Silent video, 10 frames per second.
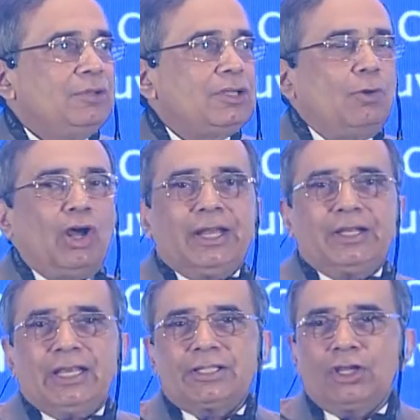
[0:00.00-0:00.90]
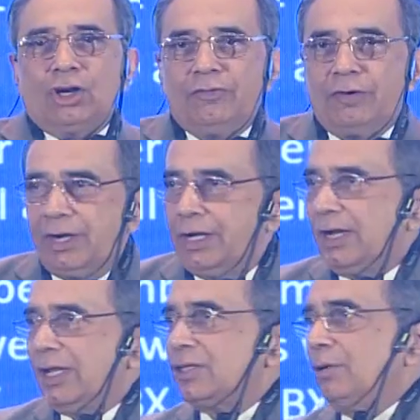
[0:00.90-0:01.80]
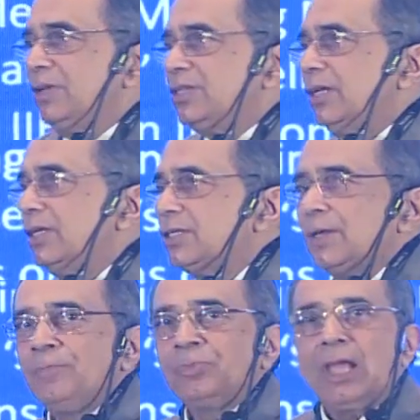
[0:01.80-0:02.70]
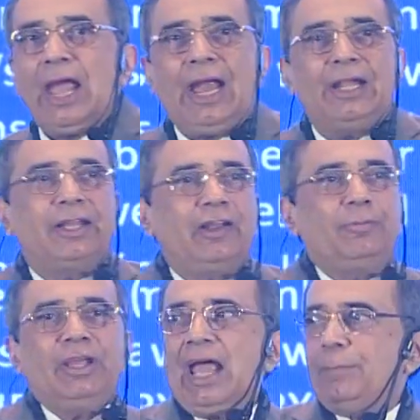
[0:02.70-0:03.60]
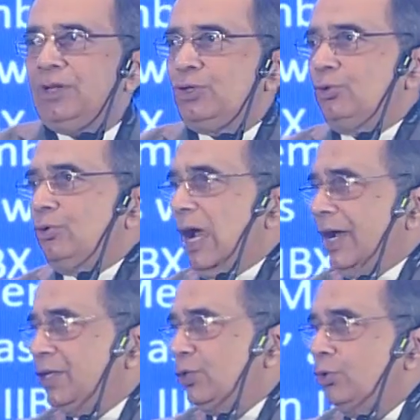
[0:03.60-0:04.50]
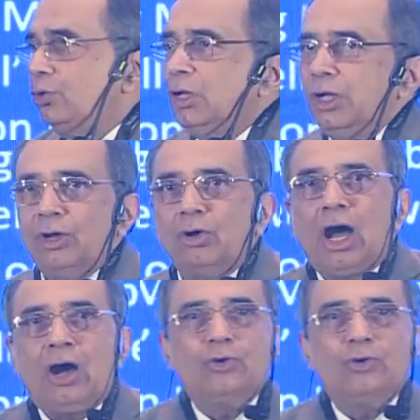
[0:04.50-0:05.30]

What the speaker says: Mr. Malik takes care of our international business and he'll be happy to guide you, how